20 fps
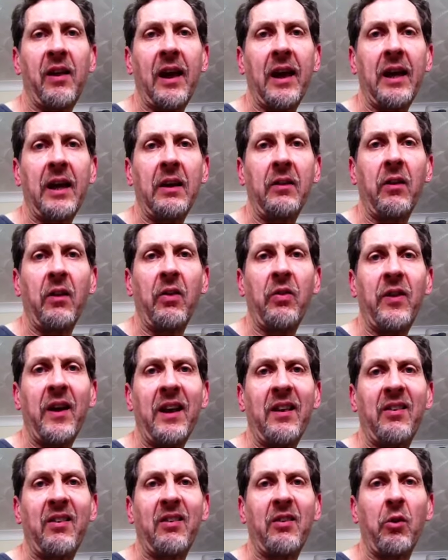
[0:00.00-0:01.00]
say that
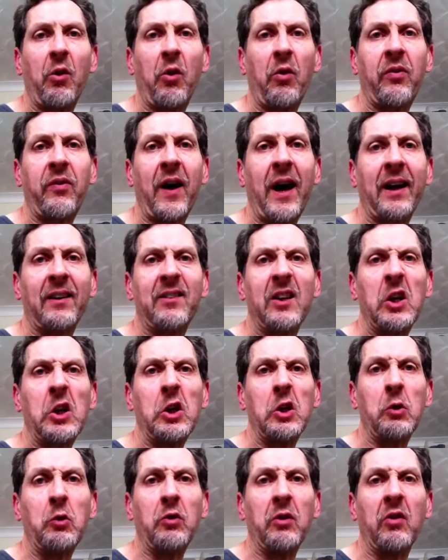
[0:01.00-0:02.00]
this or that
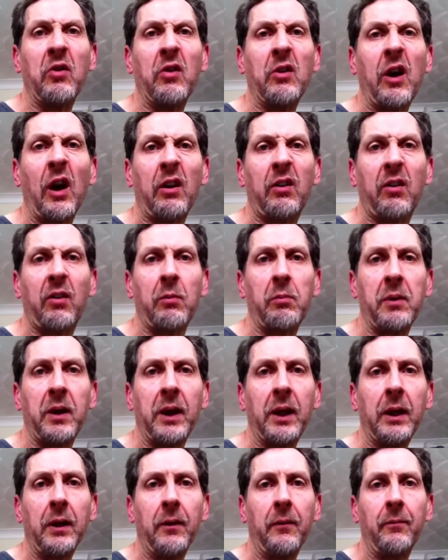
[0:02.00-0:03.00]
in you disgusts
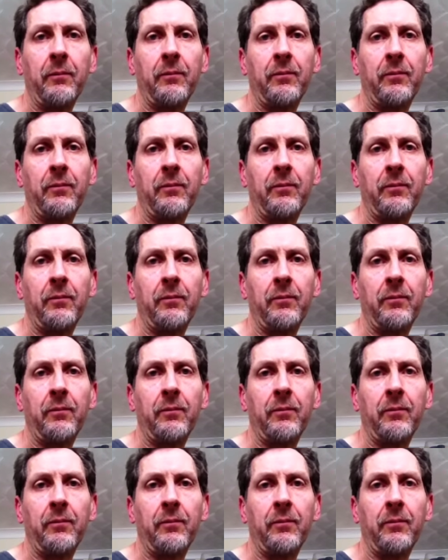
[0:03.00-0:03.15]
me.